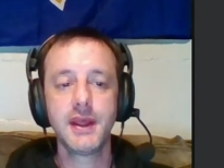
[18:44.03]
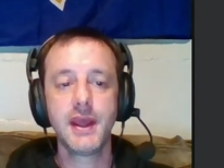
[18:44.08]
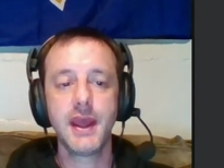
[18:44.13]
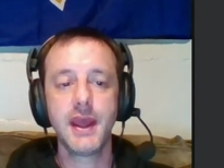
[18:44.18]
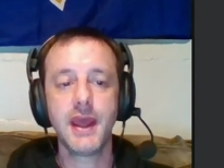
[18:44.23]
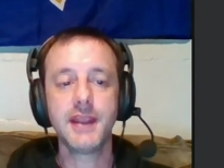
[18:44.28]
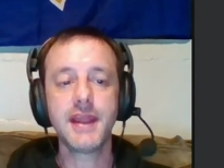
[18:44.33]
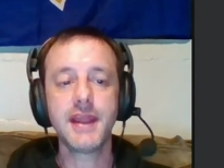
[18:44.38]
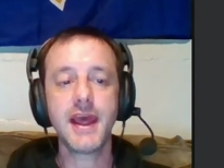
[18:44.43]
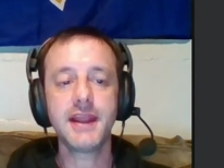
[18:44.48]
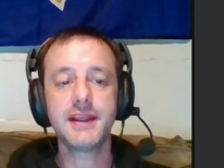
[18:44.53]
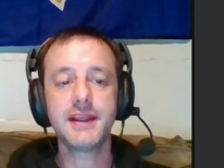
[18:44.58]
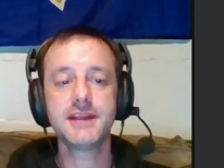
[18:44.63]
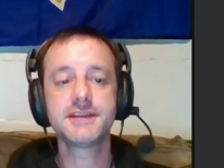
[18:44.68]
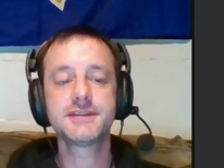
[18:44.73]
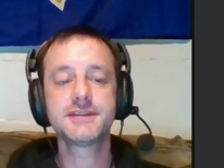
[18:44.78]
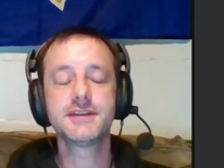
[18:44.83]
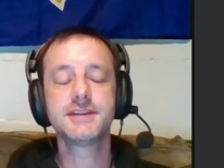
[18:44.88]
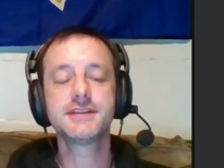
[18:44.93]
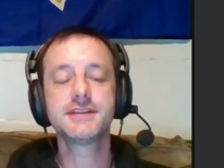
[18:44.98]
and that
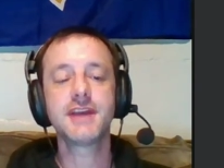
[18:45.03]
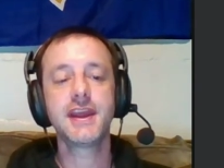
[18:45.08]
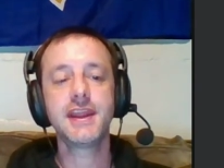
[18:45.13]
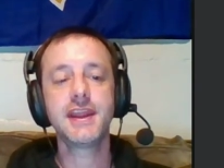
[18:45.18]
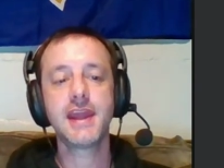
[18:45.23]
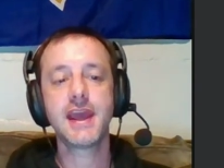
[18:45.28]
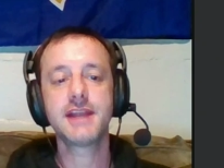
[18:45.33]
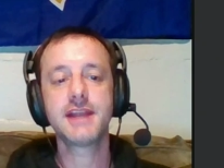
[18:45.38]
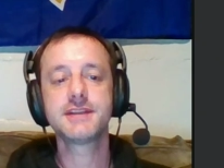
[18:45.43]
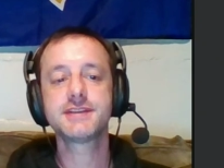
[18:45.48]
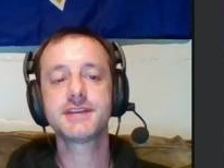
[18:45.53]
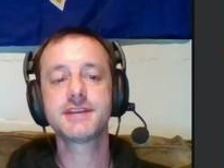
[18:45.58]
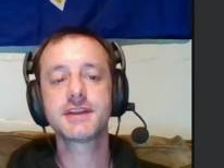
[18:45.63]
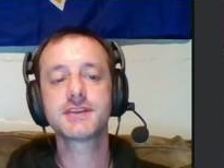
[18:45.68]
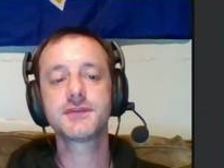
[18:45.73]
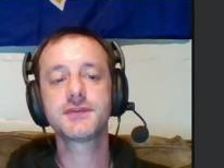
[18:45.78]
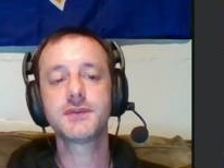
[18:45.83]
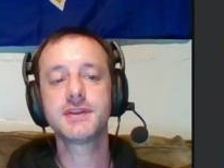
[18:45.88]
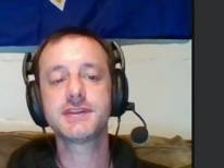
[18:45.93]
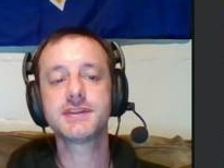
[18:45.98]
is the tight end
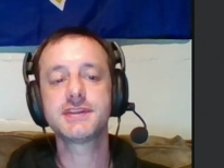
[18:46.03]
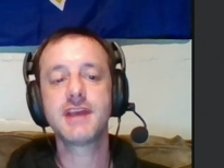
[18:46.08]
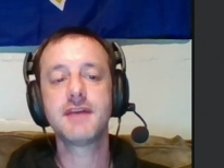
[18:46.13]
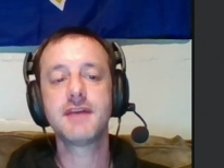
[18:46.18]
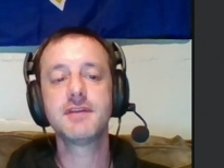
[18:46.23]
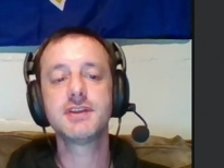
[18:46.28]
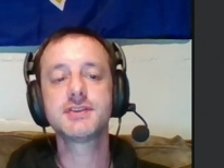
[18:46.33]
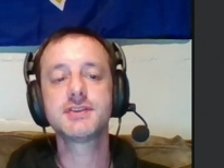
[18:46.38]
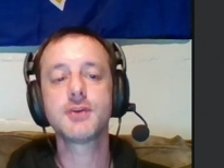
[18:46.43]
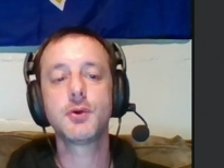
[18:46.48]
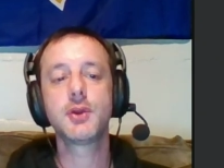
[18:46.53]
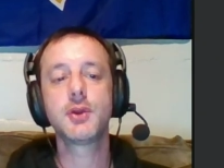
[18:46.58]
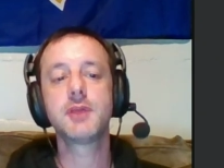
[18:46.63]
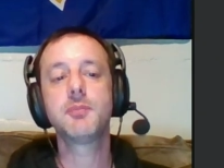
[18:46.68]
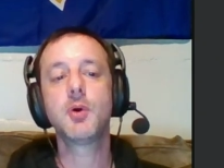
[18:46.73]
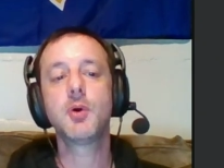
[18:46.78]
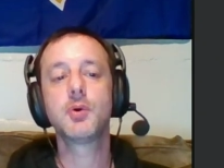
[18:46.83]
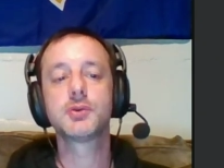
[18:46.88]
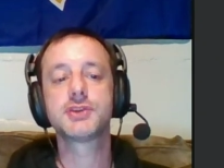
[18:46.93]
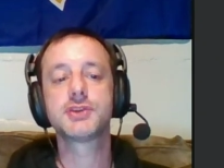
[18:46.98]
six foot seven Tony
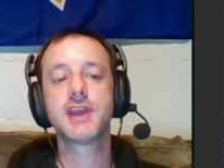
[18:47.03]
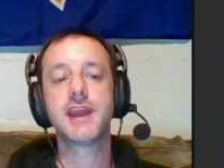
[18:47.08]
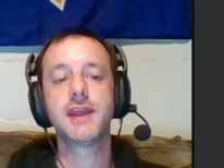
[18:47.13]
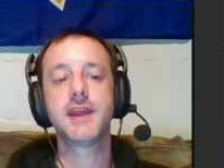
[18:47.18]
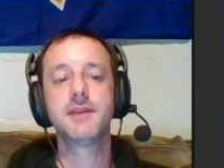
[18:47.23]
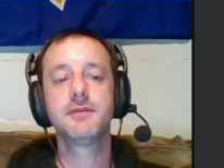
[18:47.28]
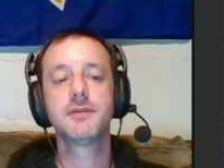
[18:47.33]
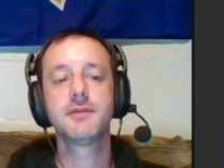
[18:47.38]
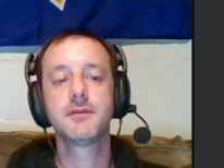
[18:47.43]
Poljan.